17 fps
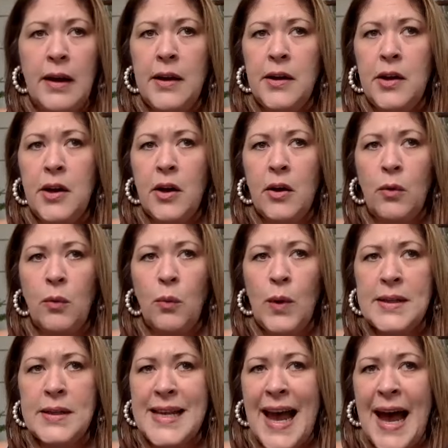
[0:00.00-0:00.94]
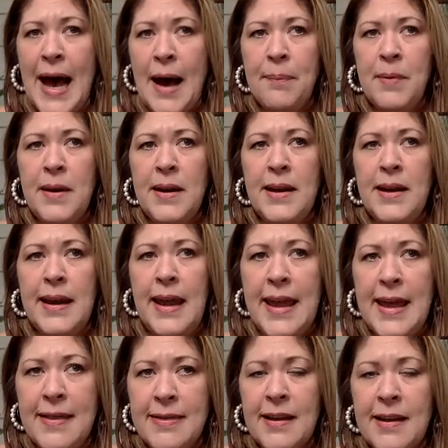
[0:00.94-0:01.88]
you know, what's happening
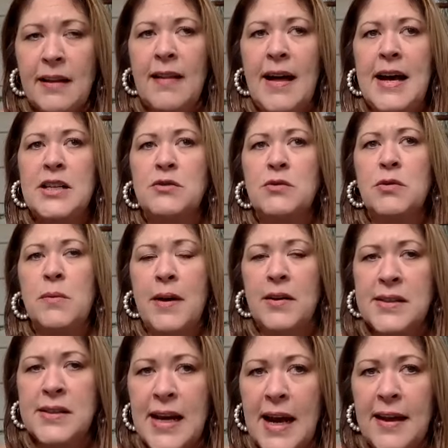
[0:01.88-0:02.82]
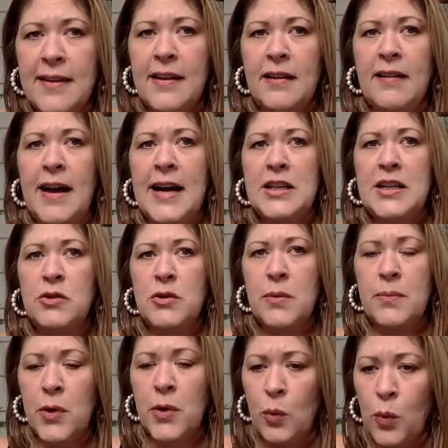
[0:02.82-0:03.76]
in the classroom, outside the
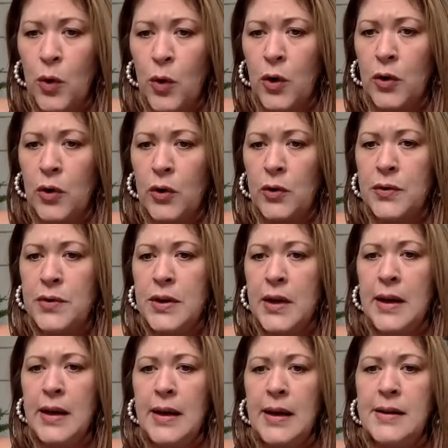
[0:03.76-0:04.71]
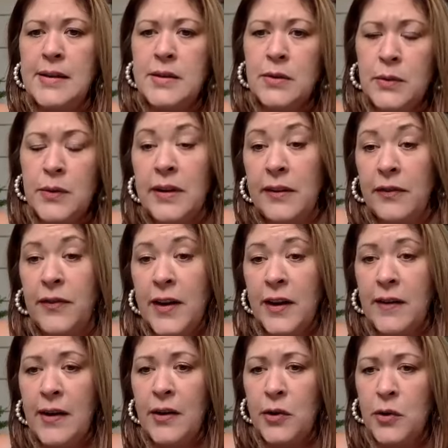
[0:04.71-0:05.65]
classroom, the world, to really
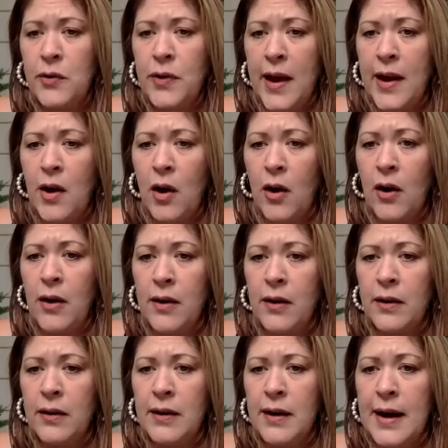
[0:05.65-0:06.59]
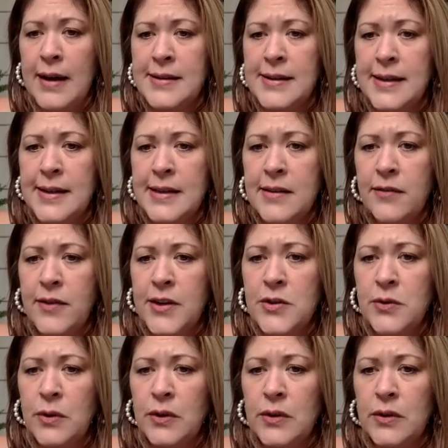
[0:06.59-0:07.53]
figure out who they are as an
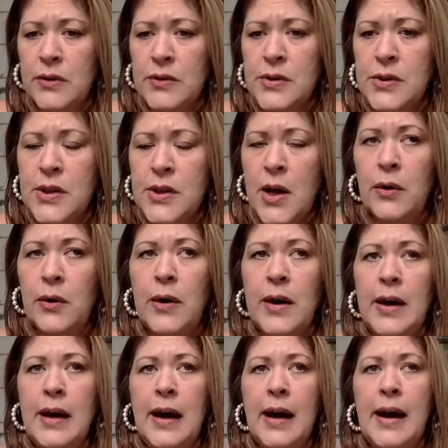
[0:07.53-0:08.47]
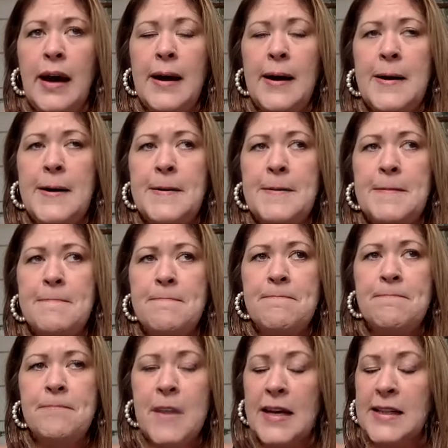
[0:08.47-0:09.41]
individual. So
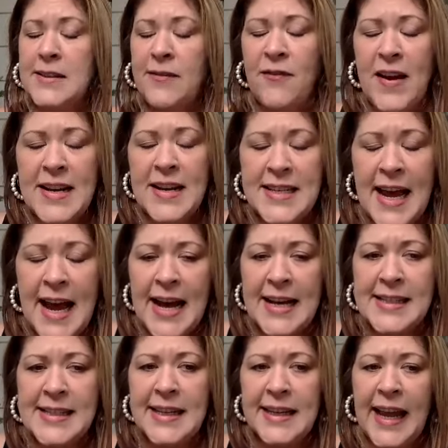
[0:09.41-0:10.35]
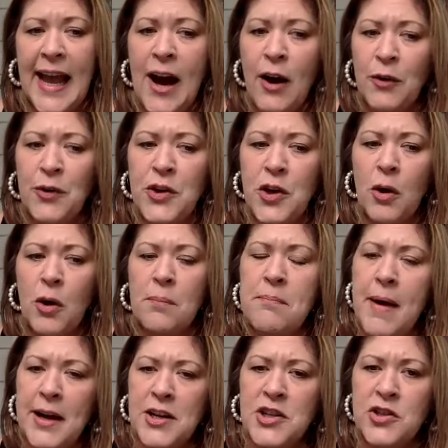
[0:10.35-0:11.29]
that's fantastic. How do y'all
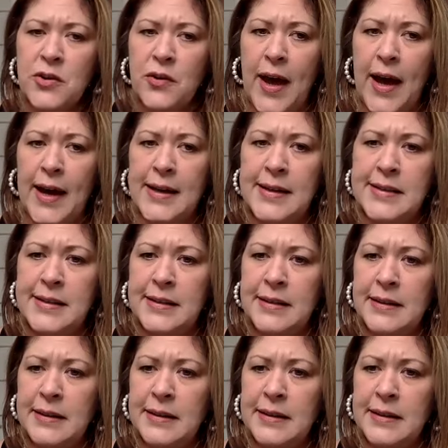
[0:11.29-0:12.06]
measure that?